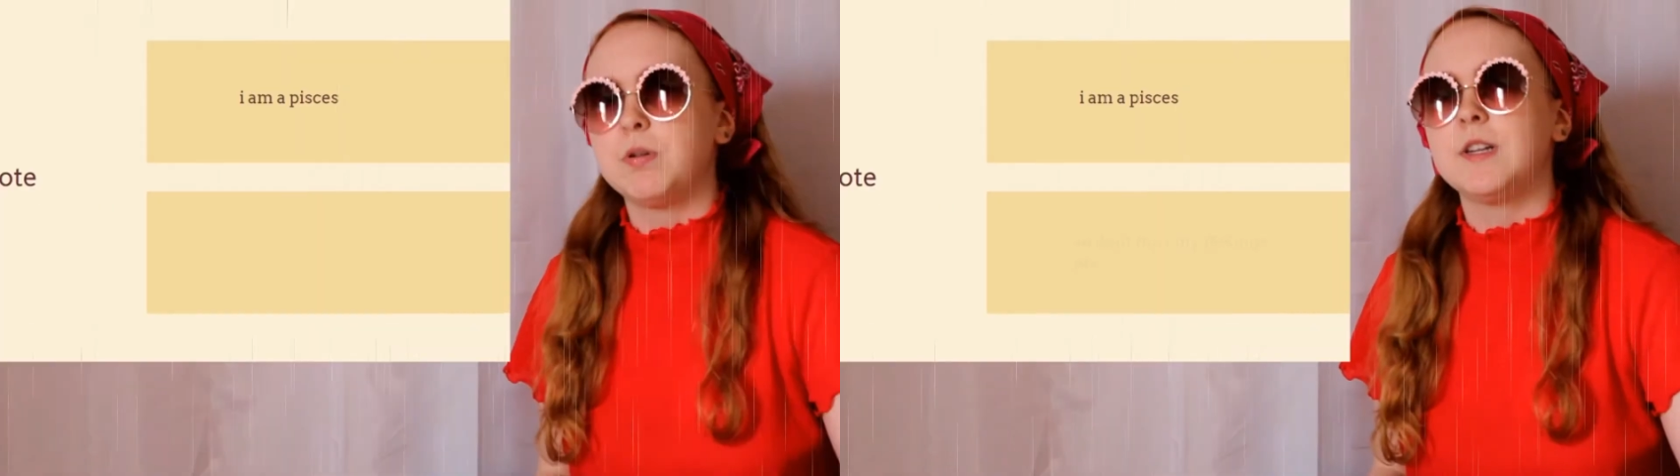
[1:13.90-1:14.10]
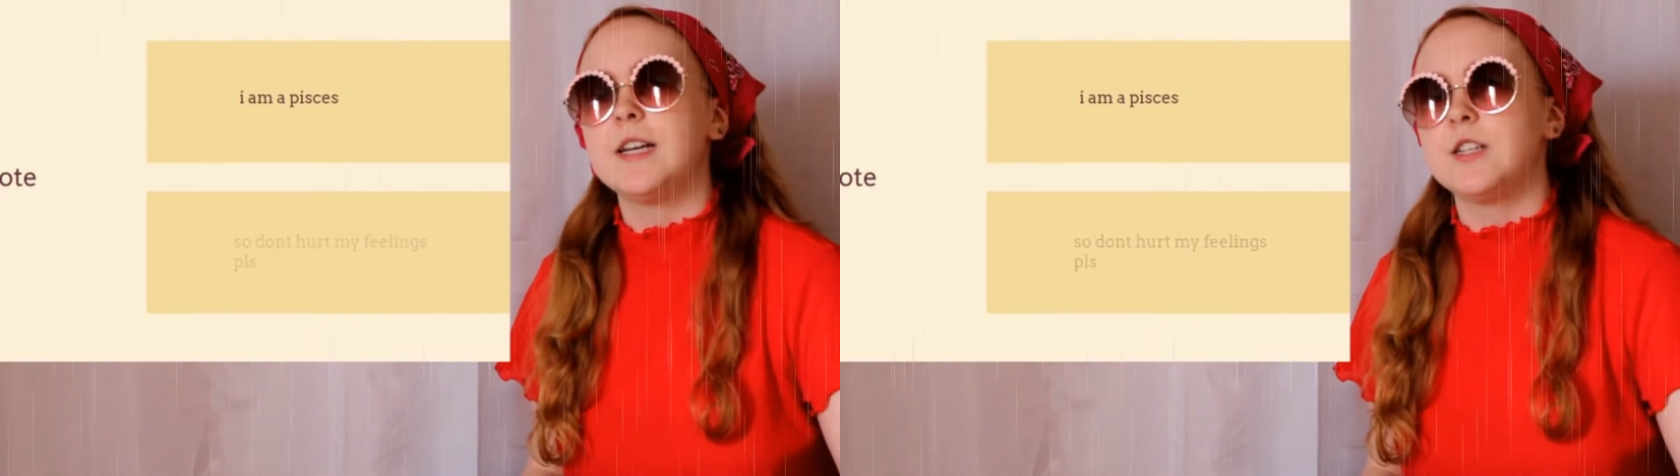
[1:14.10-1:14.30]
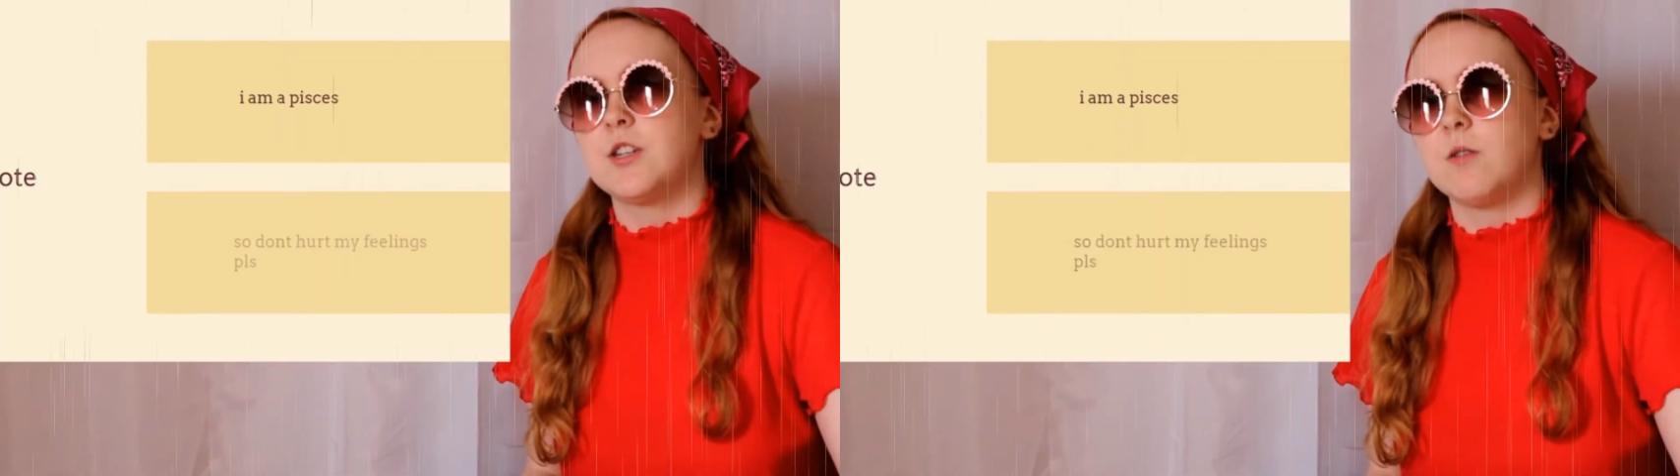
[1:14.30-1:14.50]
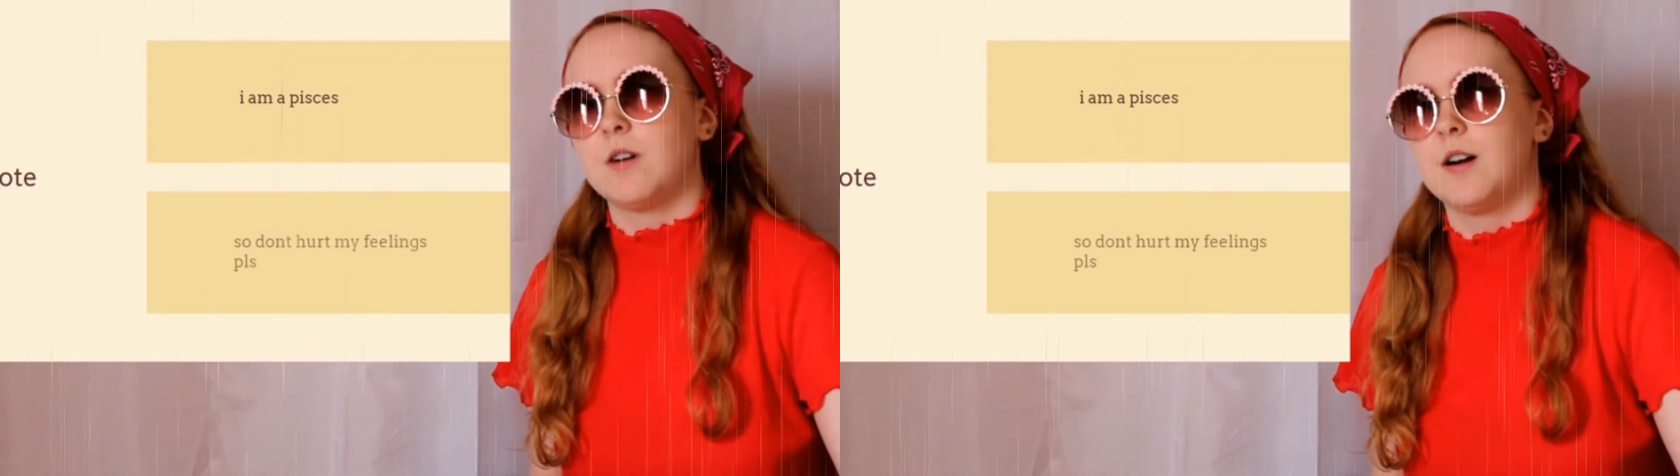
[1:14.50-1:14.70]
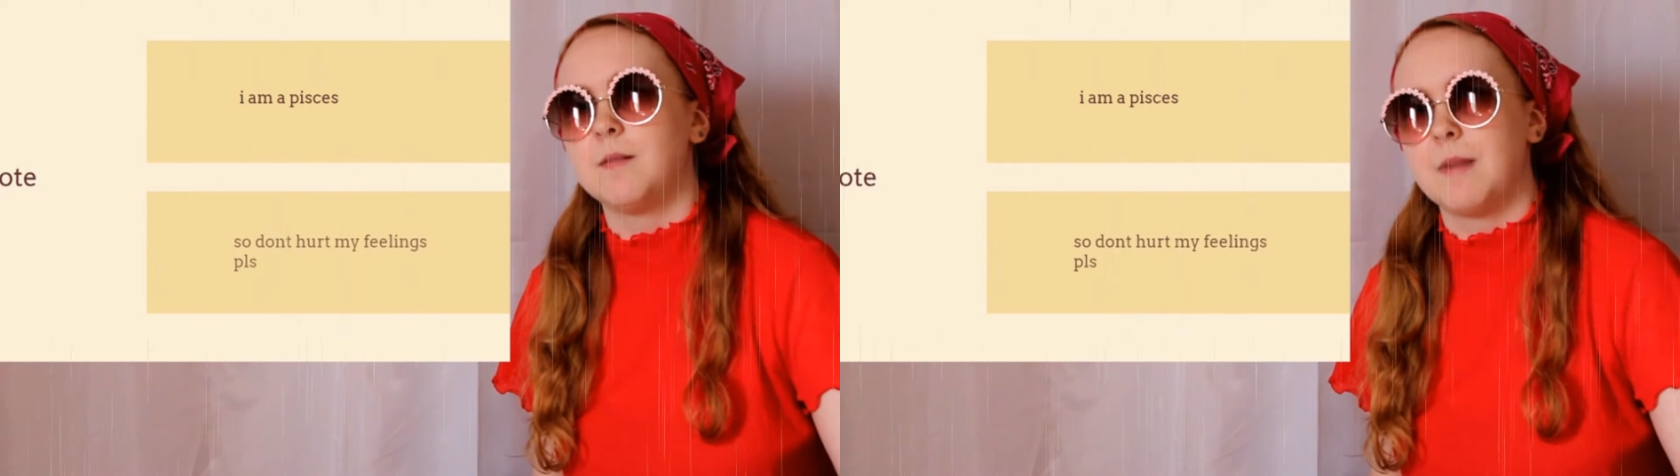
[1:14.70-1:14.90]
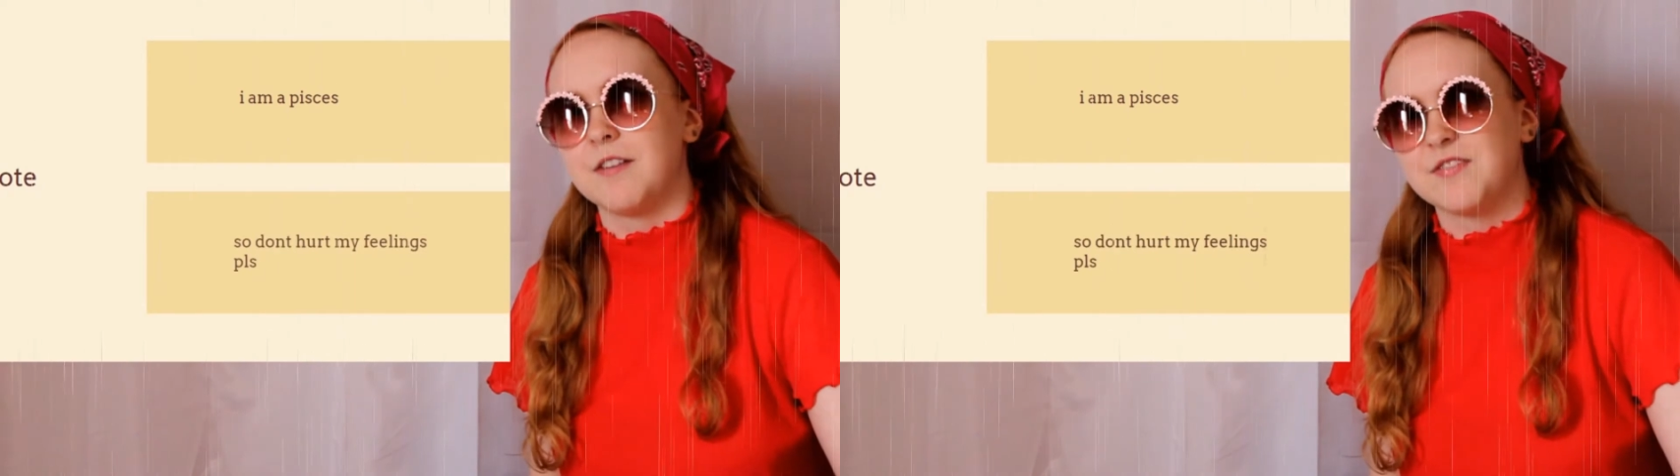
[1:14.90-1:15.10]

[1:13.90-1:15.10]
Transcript: please don't hurt my